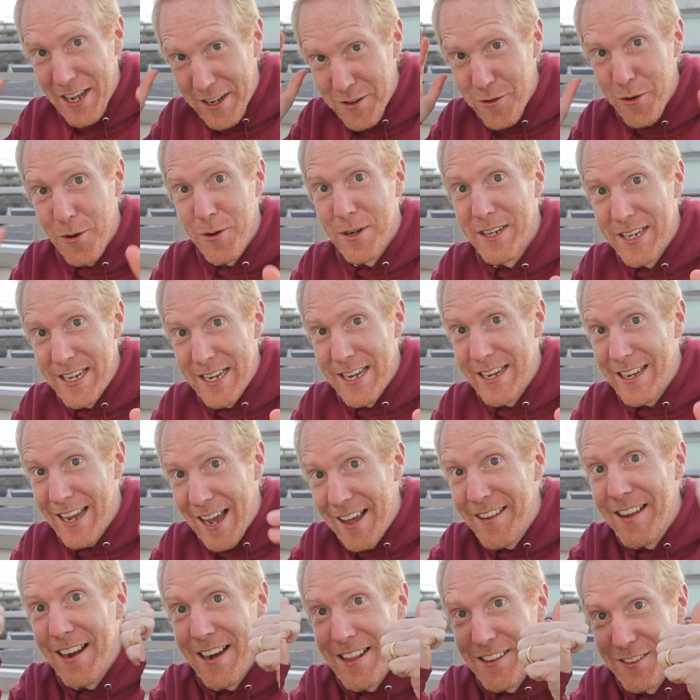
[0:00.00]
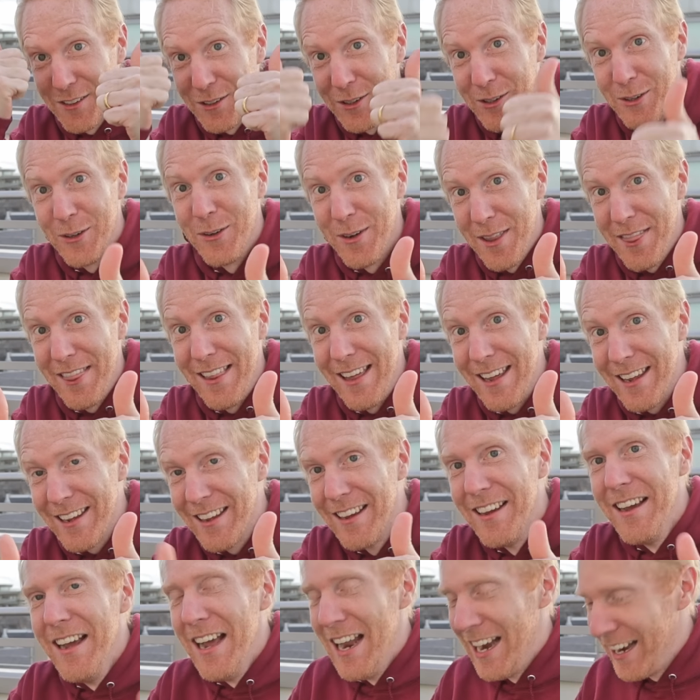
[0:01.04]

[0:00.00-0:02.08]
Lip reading: and you're a geek, and that is a good thing.